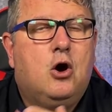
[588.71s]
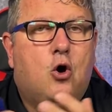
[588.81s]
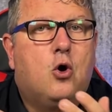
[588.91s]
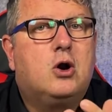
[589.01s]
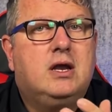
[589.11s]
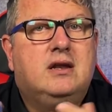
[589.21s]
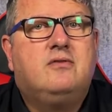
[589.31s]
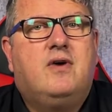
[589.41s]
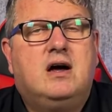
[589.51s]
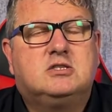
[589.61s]
or in
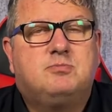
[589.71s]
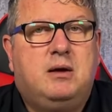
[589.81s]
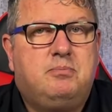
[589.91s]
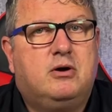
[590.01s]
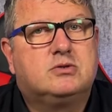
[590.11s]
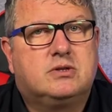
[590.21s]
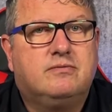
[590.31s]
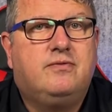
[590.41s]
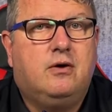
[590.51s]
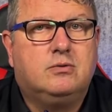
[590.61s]
advance by postal
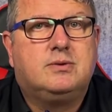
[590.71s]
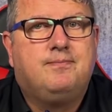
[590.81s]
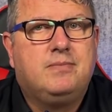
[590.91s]
vote.